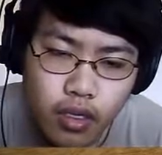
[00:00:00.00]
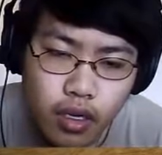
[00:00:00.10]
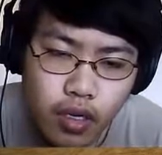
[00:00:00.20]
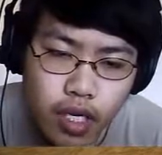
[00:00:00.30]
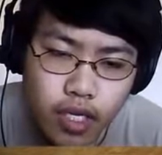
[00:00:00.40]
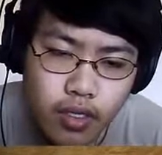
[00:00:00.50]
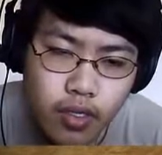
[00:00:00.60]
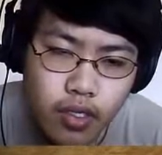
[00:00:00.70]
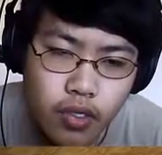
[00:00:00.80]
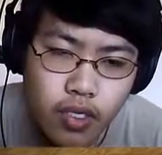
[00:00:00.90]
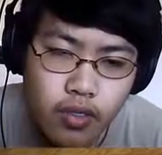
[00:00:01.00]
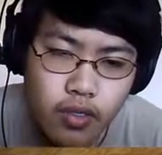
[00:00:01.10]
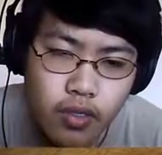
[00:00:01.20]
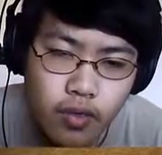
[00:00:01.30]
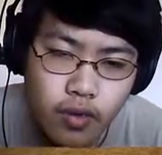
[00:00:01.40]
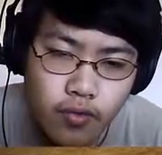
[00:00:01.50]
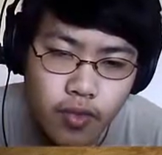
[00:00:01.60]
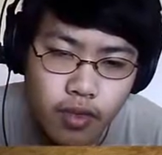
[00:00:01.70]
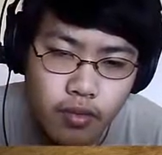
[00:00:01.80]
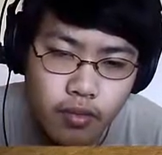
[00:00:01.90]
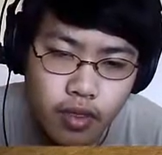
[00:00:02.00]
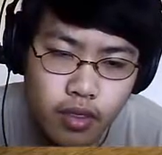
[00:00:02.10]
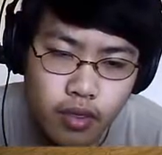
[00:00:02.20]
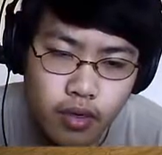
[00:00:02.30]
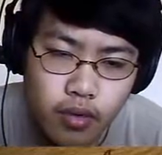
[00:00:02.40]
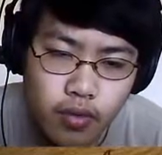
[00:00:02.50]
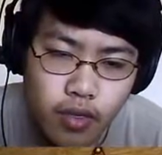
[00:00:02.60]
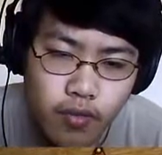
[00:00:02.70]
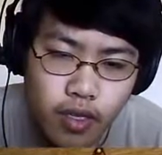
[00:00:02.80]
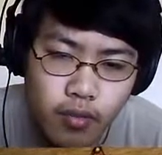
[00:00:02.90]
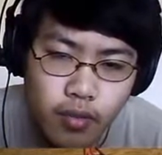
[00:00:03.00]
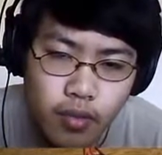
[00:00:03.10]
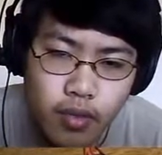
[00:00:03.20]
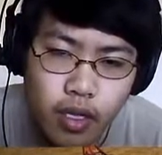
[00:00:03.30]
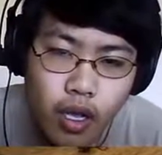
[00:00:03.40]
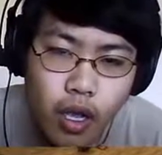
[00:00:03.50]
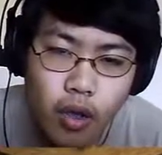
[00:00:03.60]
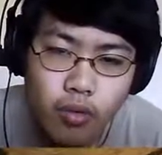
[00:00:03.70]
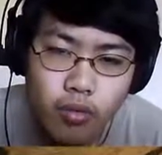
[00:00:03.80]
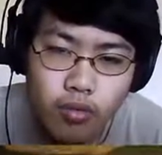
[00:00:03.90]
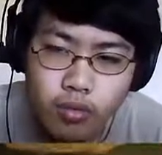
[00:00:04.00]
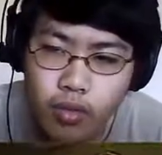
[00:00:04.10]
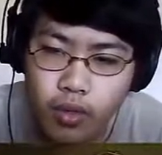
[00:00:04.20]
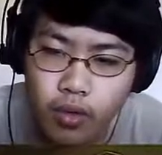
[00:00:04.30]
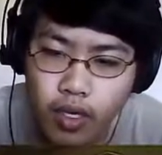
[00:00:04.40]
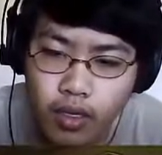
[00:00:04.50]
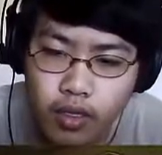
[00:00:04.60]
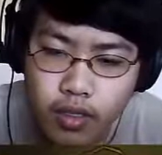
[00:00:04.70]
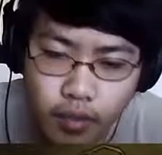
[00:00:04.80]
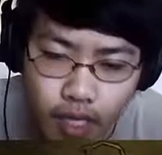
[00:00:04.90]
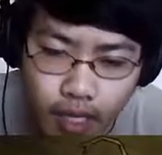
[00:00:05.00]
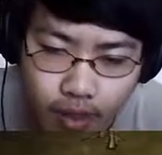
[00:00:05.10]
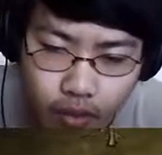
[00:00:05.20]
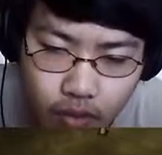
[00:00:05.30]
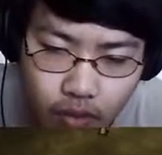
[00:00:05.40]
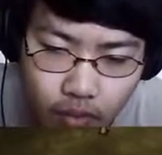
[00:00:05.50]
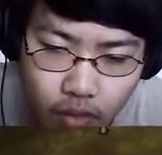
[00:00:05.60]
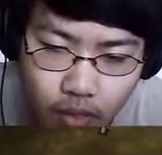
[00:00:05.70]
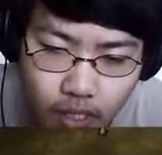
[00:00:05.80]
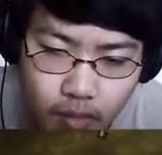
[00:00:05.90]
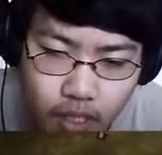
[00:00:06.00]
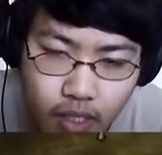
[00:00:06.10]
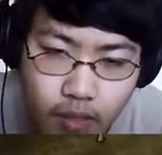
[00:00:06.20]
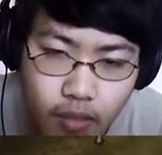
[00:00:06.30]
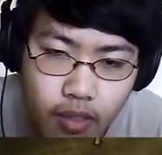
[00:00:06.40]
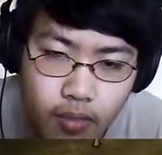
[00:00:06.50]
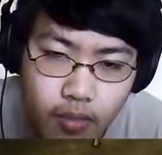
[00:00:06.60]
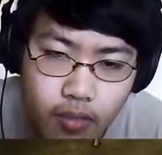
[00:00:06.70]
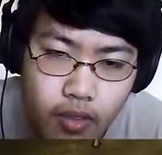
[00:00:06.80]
Alright, so the trees are still growing fine. They're growing really fine, but oh, okay. So I'm gonna let those grow as much as possible.